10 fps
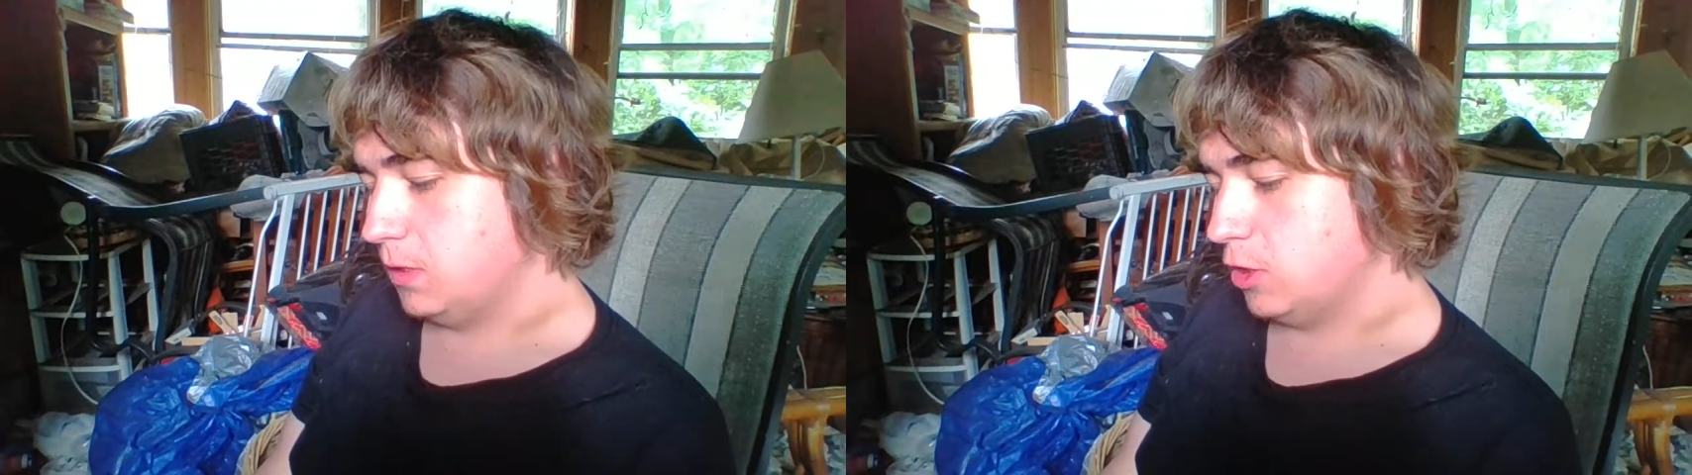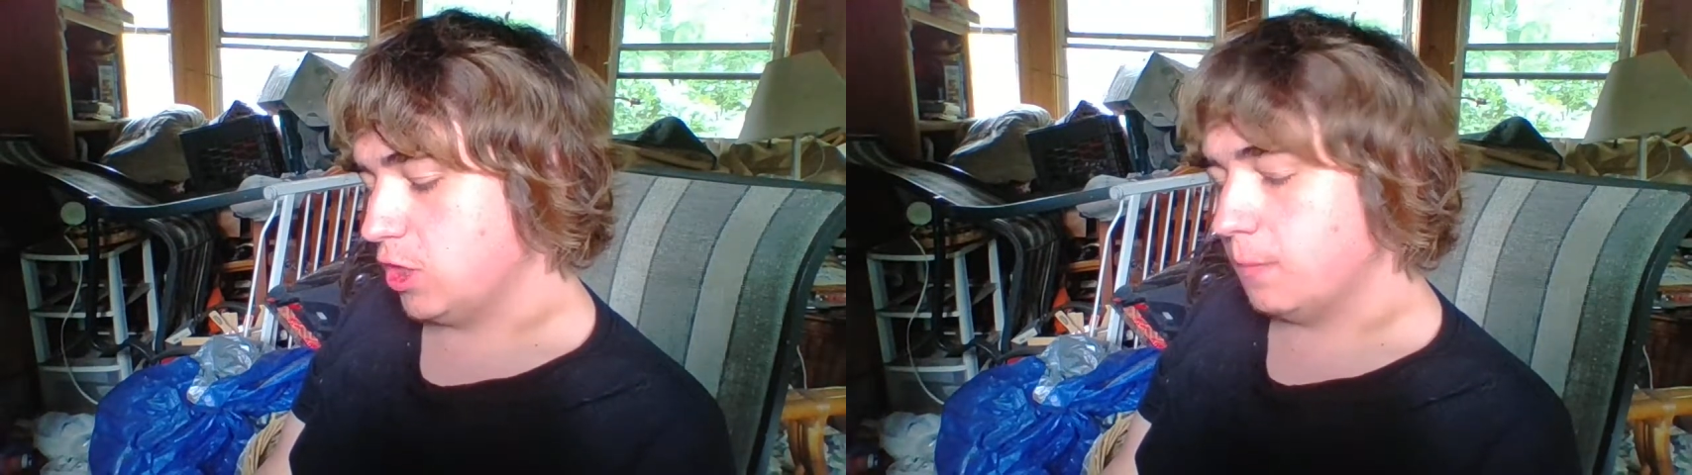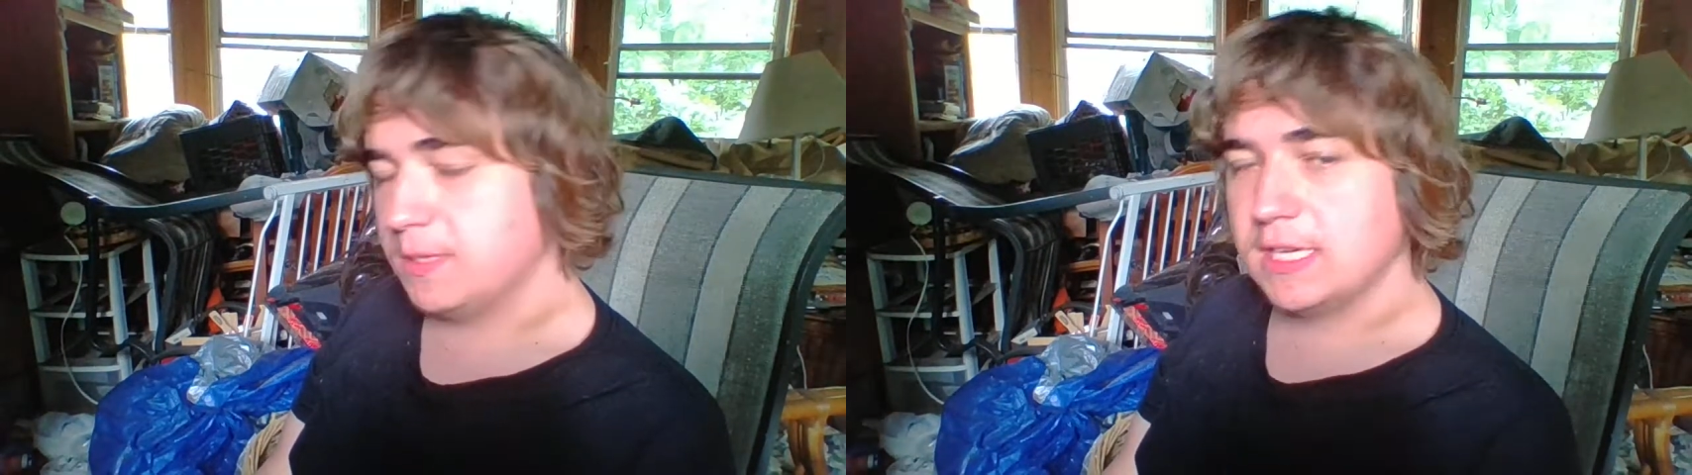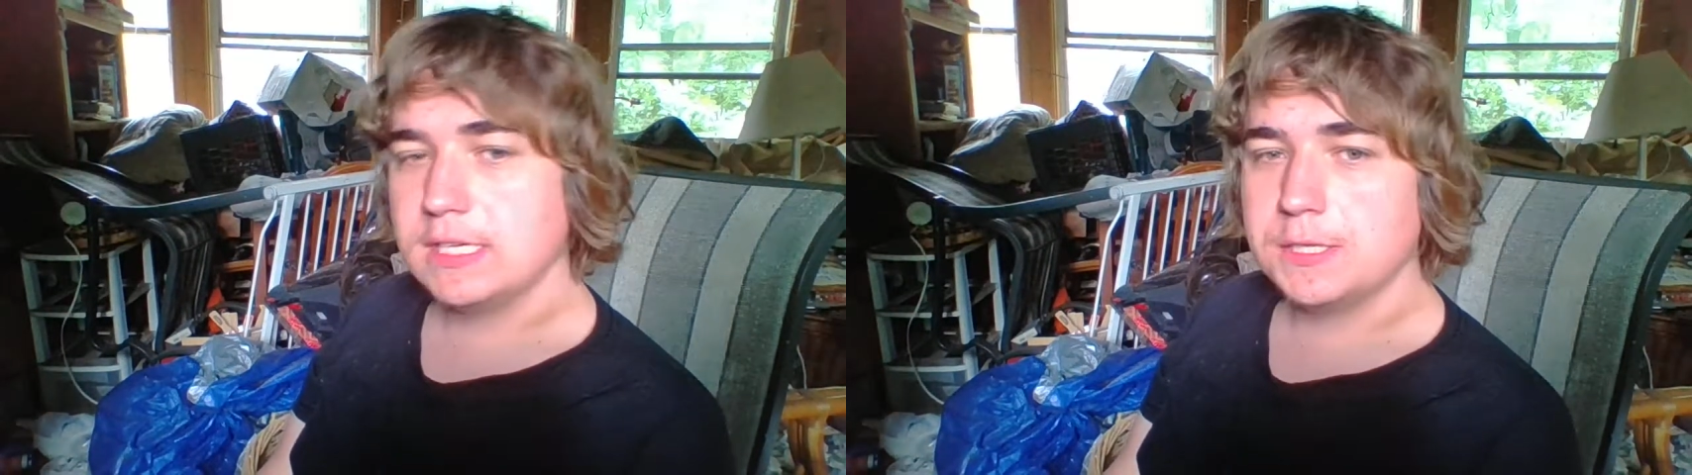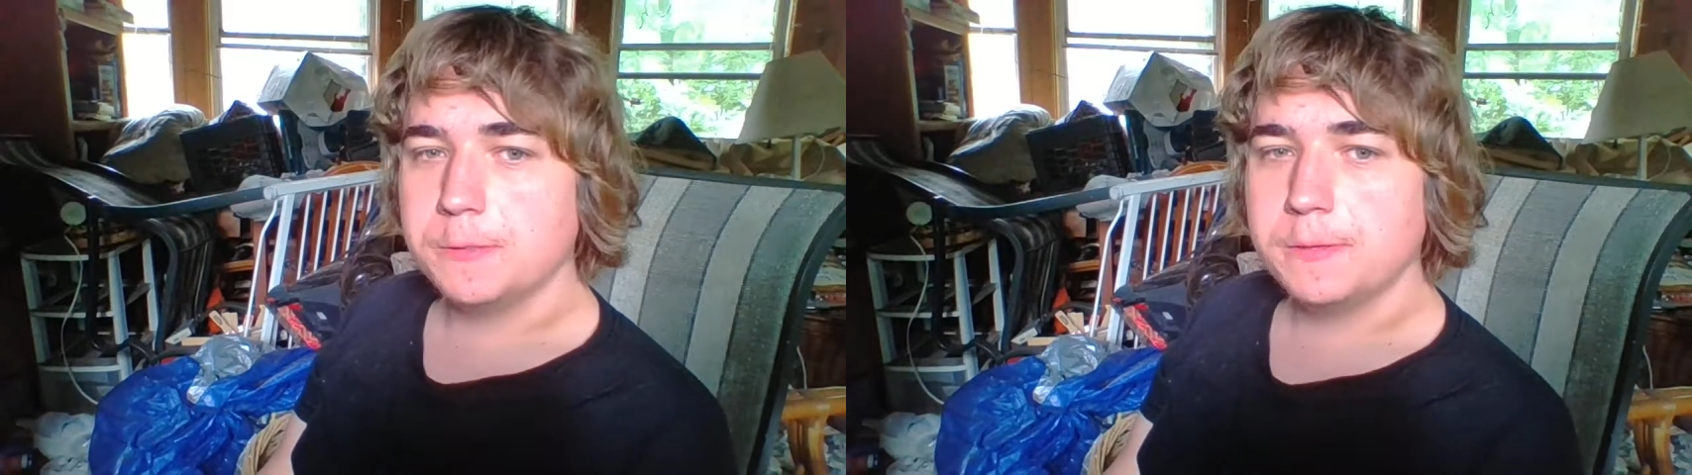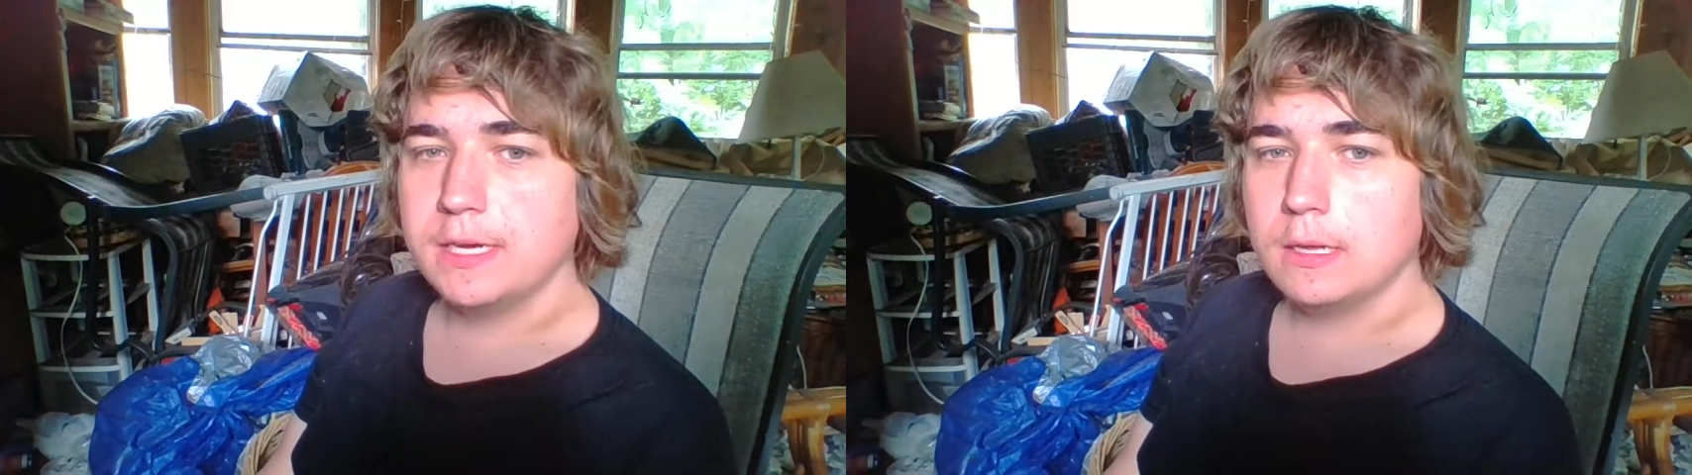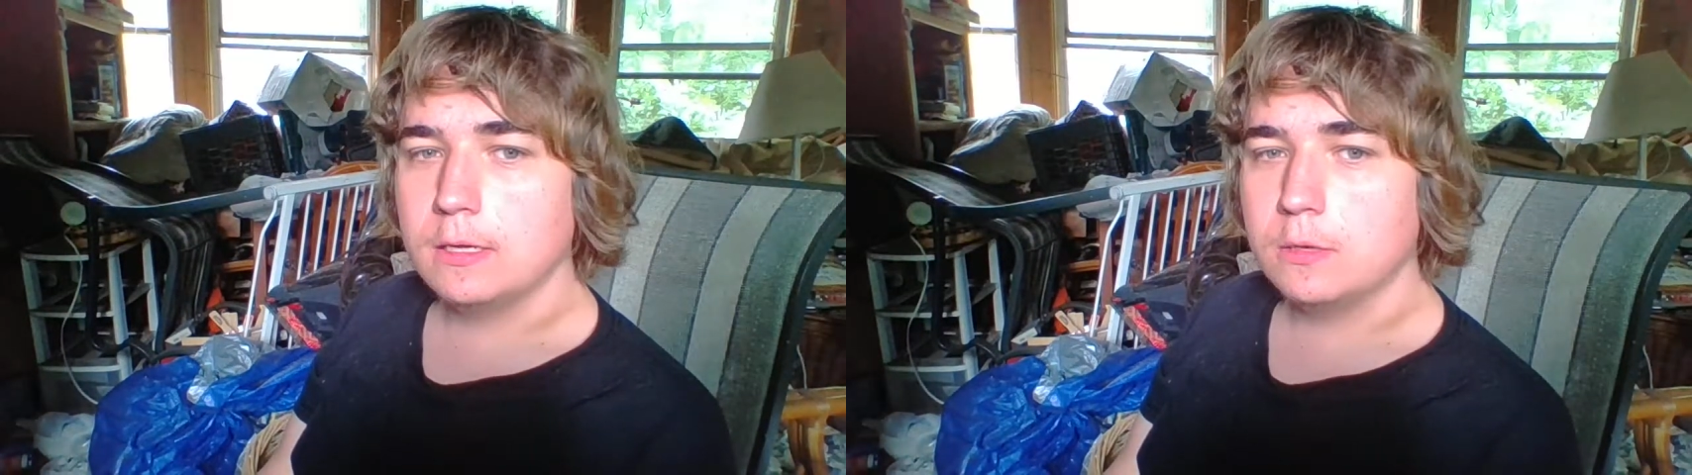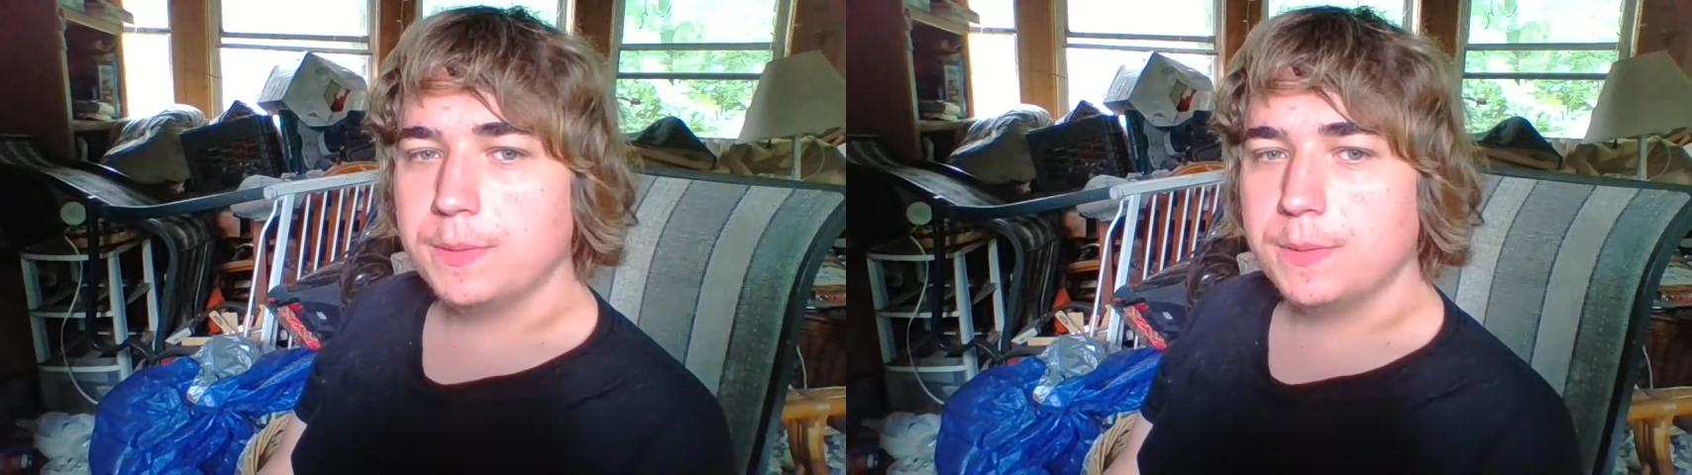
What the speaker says: jumped into it a little